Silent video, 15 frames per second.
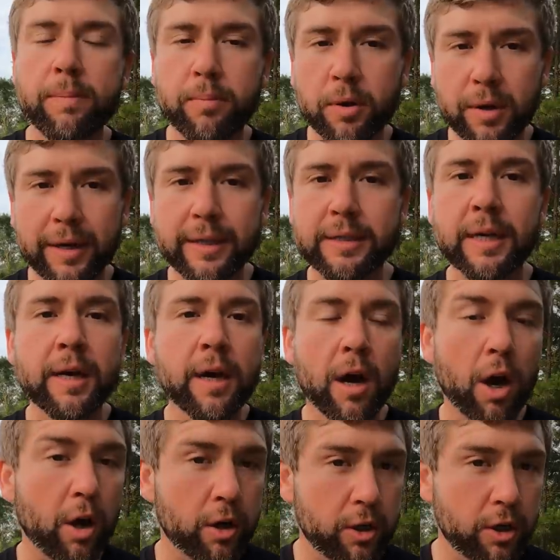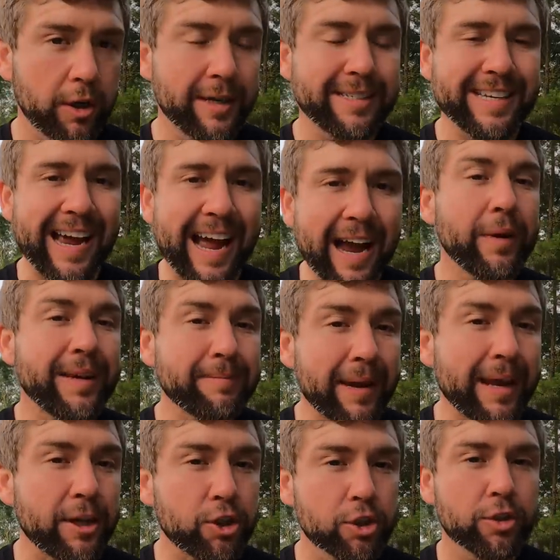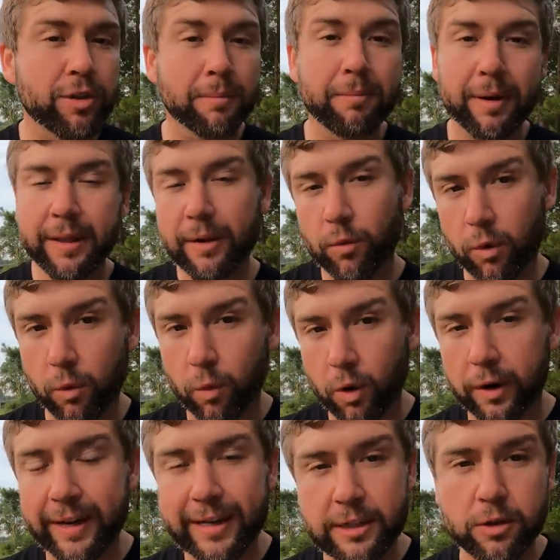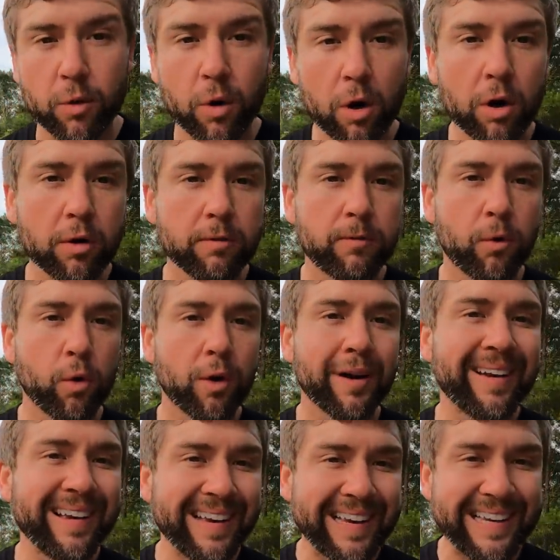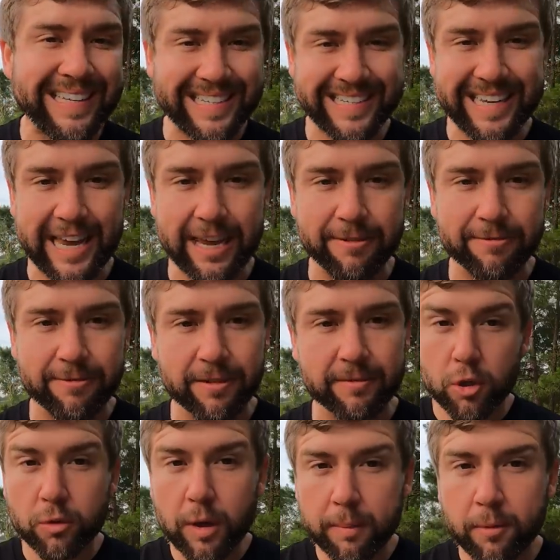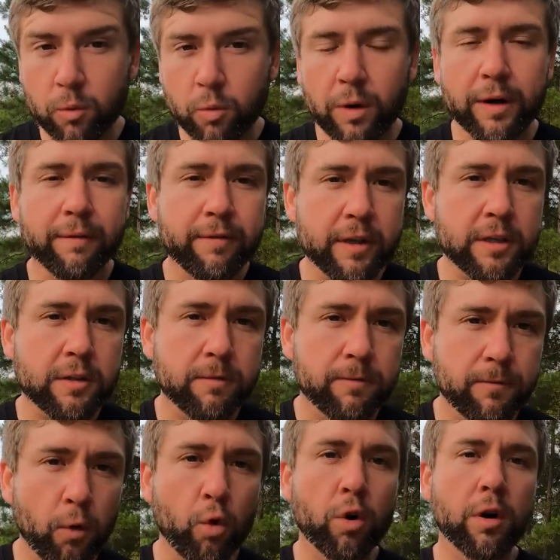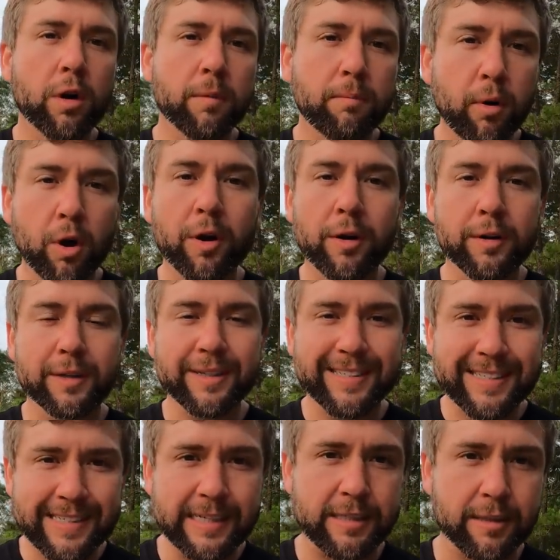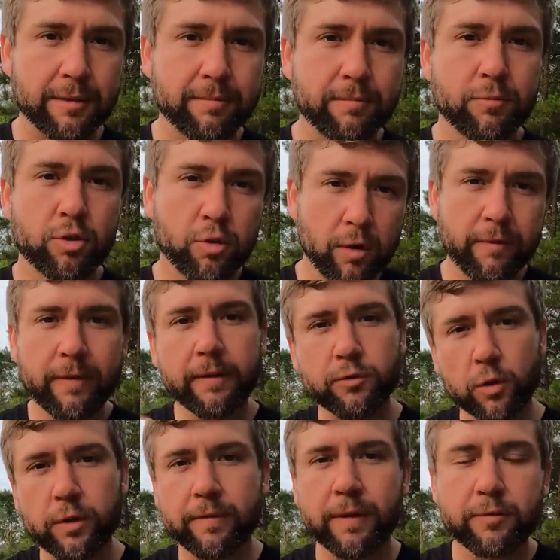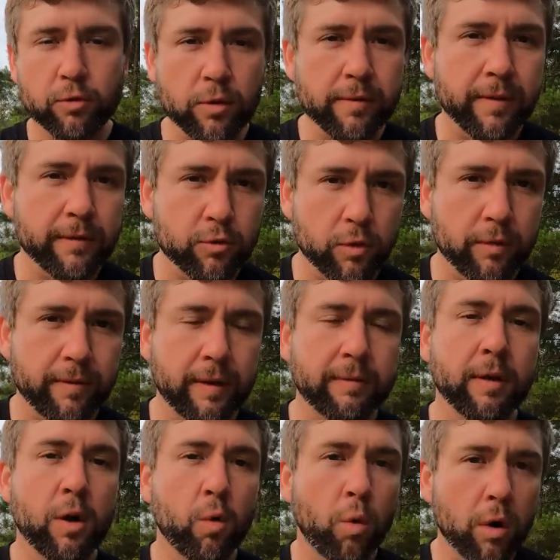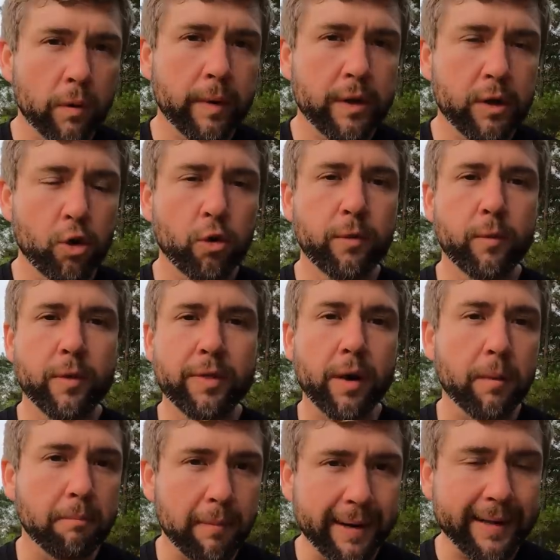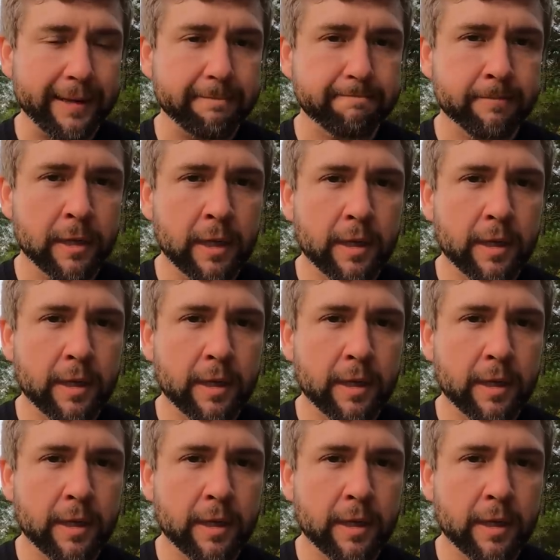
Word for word: do we put our goods? How do we make sure the money that we're working so hard for is safe? So number one of this 4-part system, 25, 25, 25, 25. What are we doing with our money?